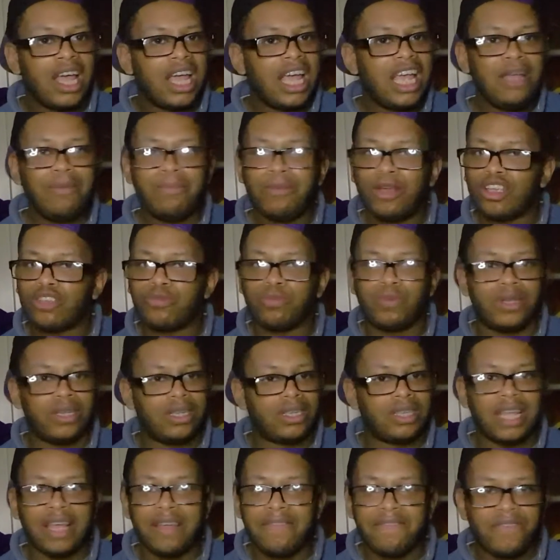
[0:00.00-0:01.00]
he must
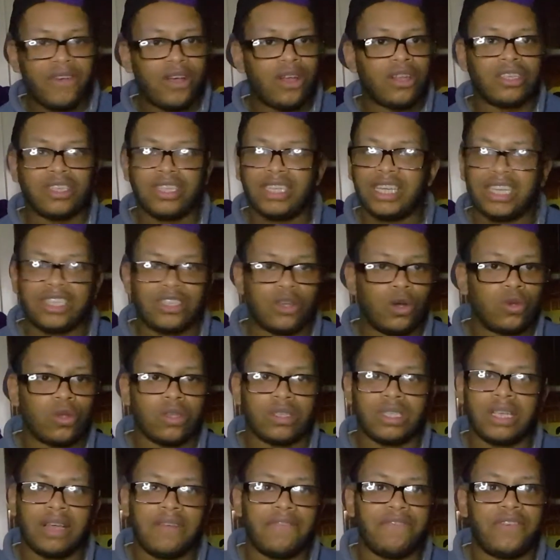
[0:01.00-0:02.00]
be 10,000 years old
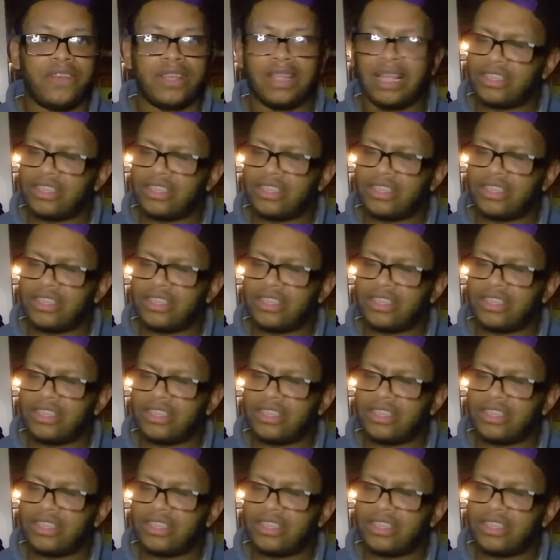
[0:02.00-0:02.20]
or something.